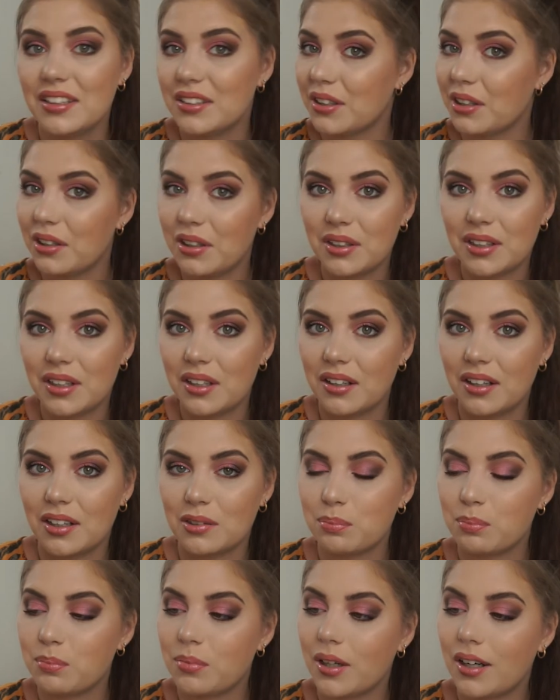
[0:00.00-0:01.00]
not a
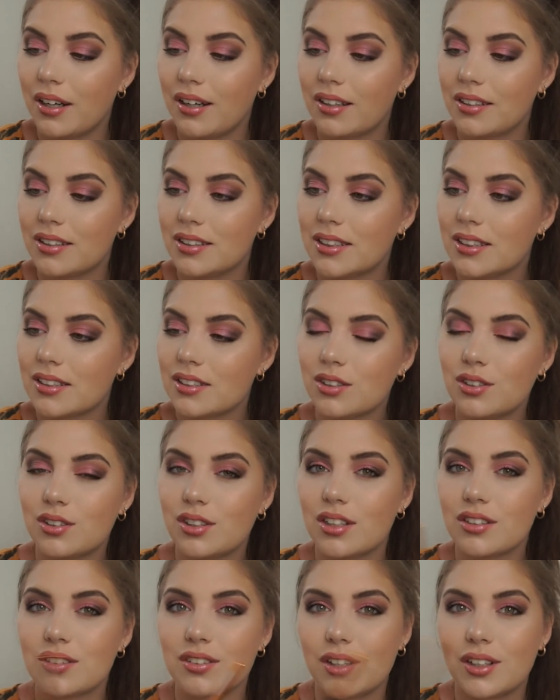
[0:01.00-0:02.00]
lot, but this is
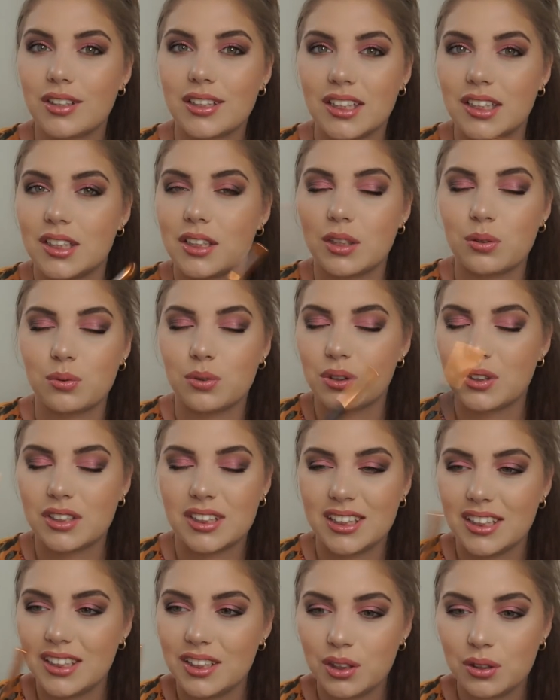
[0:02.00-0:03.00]
just not in a
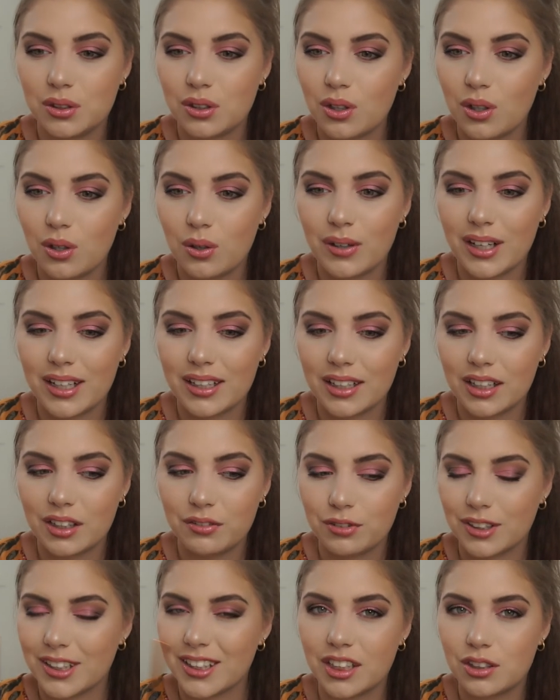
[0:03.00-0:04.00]
routine, you know, and I
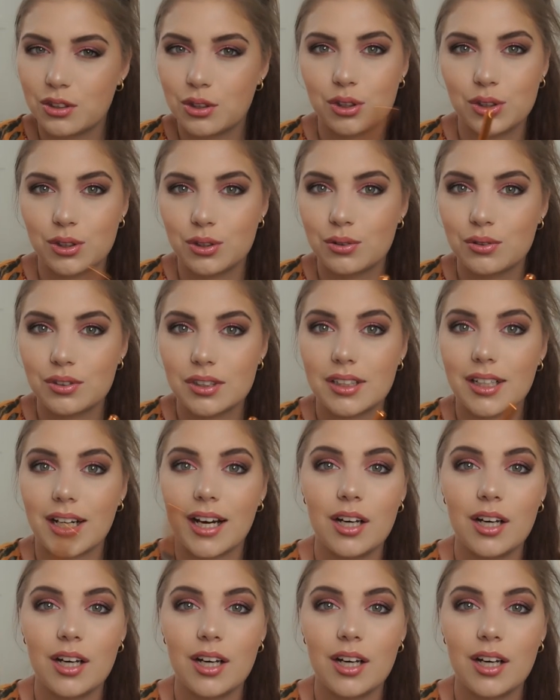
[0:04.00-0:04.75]
forget to use it.